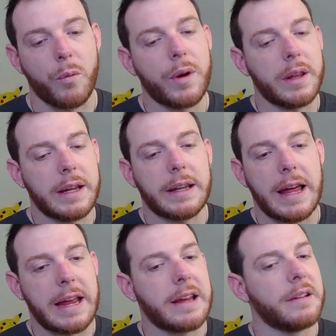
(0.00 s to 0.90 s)
really
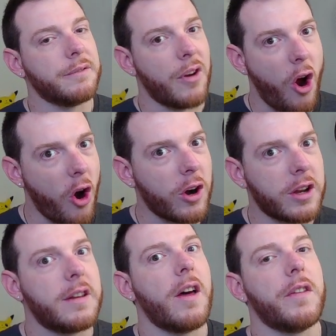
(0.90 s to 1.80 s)
like hard to
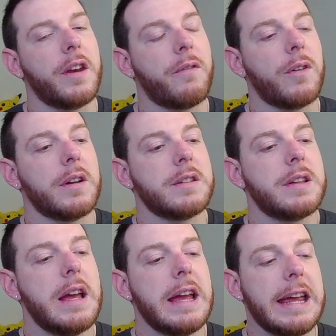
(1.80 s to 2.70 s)
tell the difference.
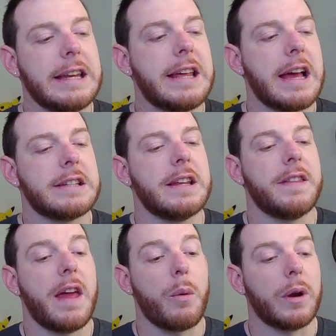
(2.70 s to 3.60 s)
In testing,
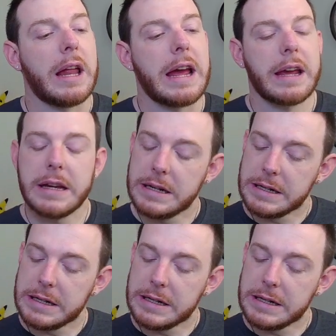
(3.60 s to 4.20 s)
they were like